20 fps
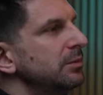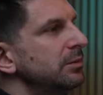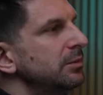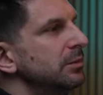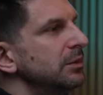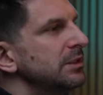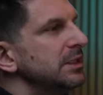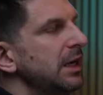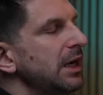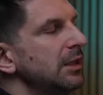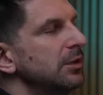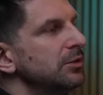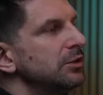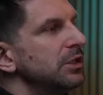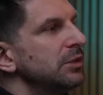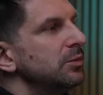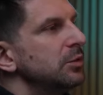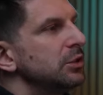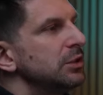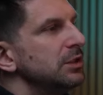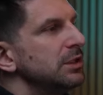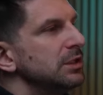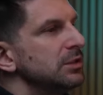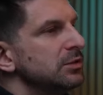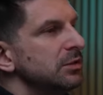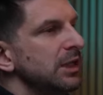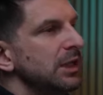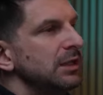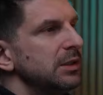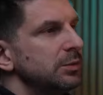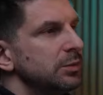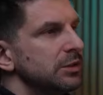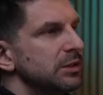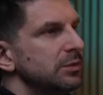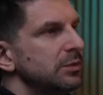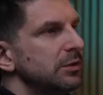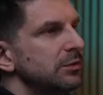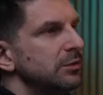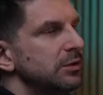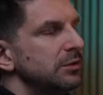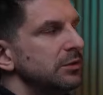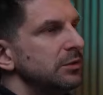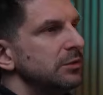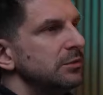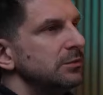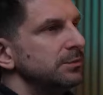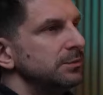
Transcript: This checkbox might not be checked by default.